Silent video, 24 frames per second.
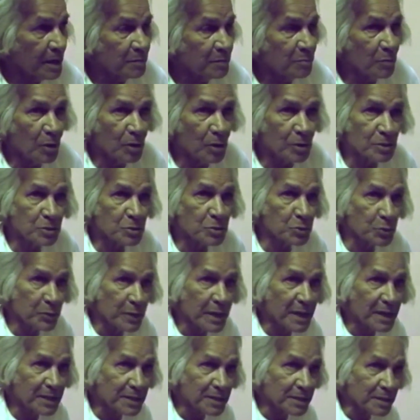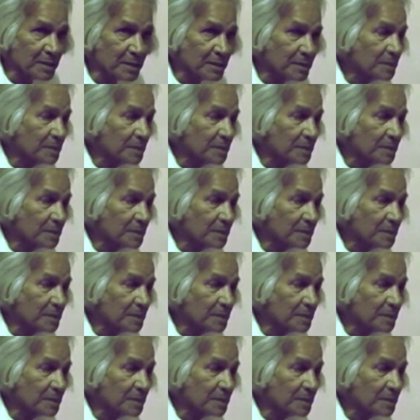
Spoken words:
I brought us together.